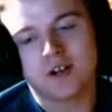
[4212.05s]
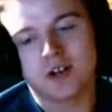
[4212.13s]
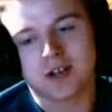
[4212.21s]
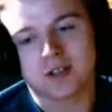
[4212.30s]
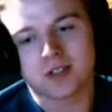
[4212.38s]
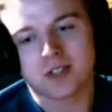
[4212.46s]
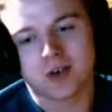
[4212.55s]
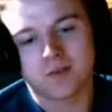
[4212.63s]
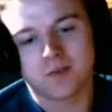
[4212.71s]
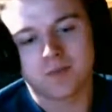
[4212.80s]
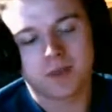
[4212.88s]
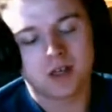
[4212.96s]
it out. So,
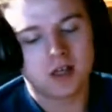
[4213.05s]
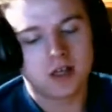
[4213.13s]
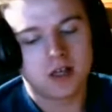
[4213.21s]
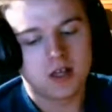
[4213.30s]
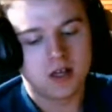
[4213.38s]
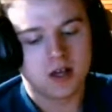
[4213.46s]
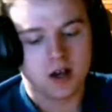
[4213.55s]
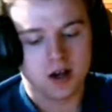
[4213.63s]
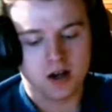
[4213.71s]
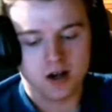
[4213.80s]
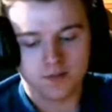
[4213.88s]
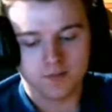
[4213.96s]

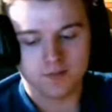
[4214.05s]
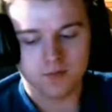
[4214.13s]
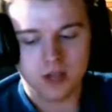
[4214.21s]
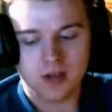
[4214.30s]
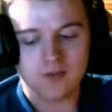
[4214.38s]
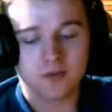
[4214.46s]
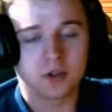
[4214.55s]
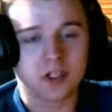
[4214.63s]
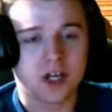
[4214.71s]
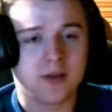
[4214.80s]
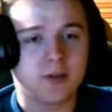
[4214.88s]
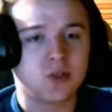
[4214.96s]
do you have any more
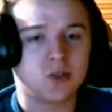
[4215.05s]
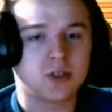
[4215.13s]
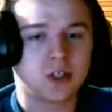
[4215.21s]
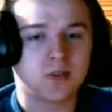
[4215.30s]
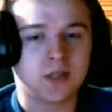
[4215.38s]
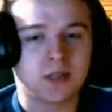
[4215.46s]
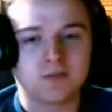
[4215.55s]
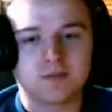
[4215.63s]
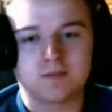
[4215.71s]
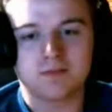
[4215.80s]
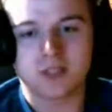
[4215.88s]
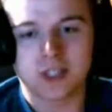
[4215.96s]
topics you want to talk about
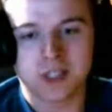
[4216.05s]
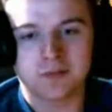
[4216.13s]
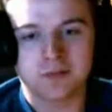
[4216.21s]
tonight?